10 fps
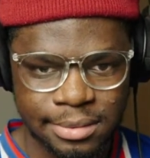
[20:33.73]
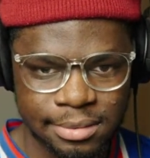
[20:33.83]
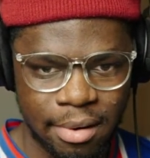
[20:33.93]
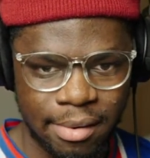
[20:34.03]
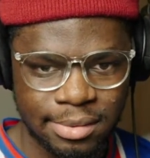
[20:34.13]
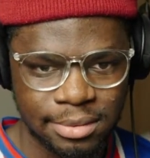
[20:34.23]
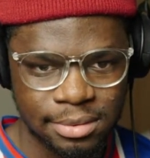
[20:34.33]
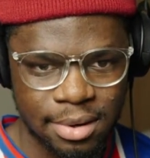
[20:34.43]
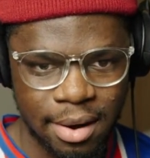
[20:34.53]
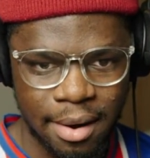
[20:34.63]
not lost
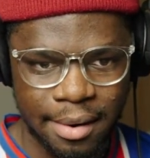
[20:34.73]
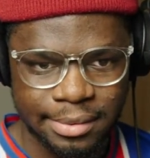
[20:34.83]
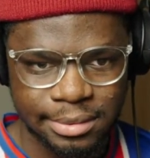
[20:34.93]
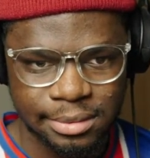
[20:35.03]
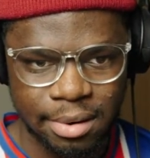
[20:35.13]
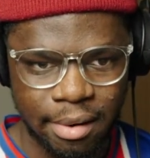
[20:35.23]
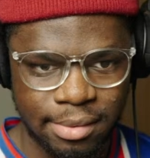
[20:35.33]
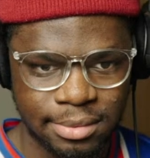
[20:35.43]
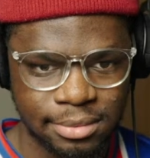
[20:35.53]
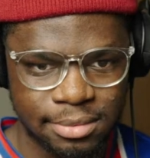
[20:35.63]
in the league. They've not
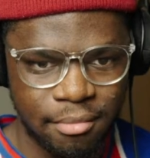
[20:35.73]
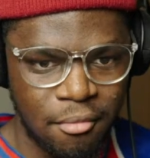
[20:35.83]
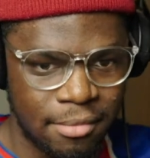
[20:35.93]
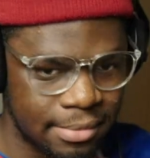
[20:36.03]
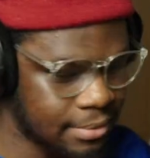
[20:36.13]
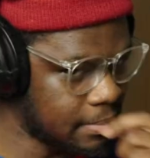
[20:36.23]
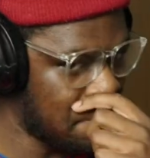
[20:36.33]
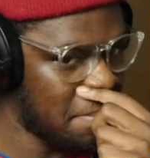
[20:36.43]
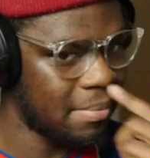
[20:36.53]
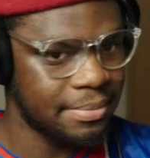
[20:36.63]
lost in the Coupe de
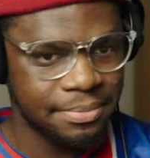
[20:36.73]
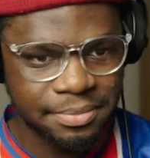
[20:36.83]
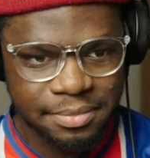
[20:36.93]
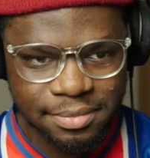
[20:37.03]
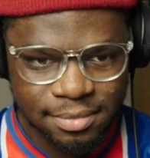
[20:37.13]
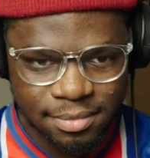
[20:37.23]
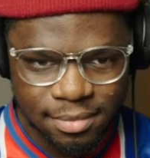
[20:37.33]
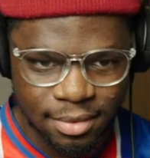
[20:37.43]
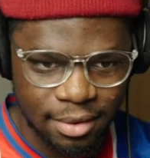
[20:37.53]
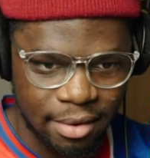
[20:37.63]
France or the Trophée des
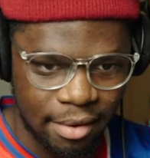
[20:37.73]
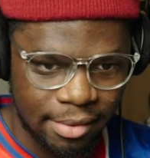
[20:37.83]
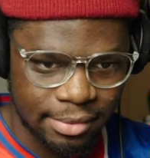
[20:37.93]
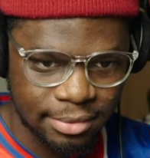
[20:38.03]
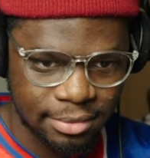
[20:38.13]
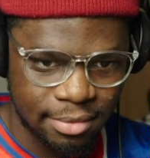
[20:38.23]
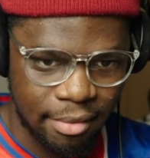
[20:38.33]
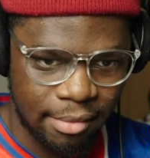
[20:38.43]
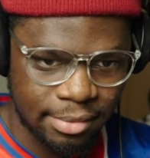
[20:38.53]
Champions or even